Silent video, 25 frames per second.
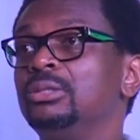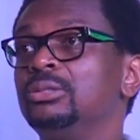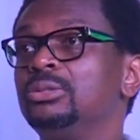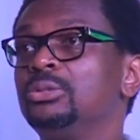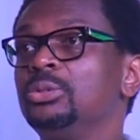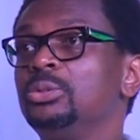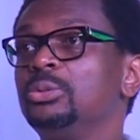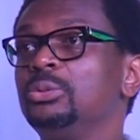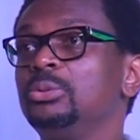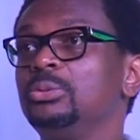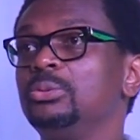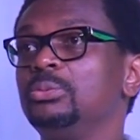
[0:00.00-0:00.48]

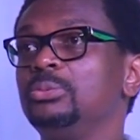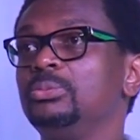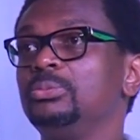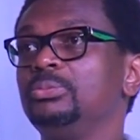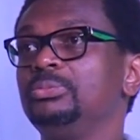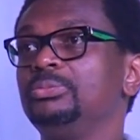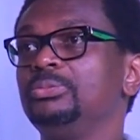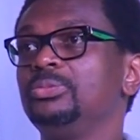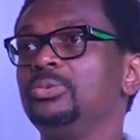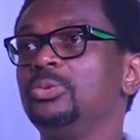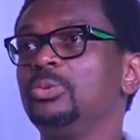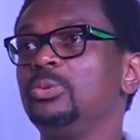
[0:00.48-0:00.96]
So
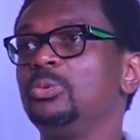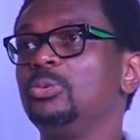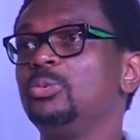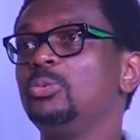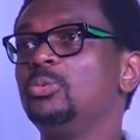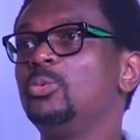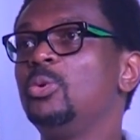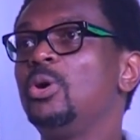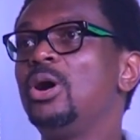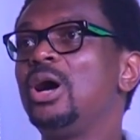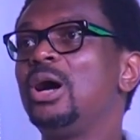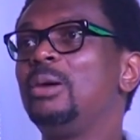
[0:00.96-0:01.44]

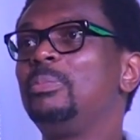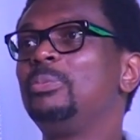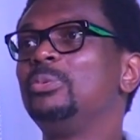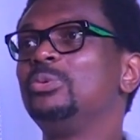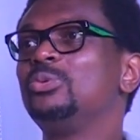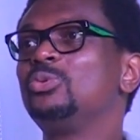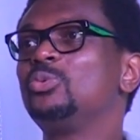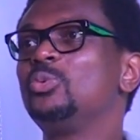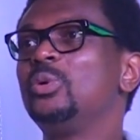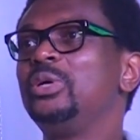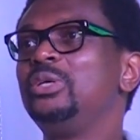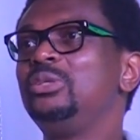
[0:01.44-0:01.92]
what
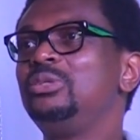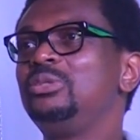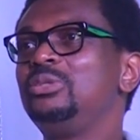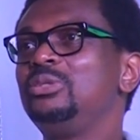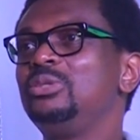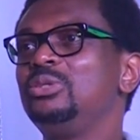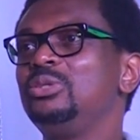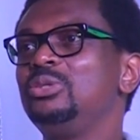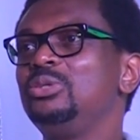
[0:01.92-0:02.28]
happens when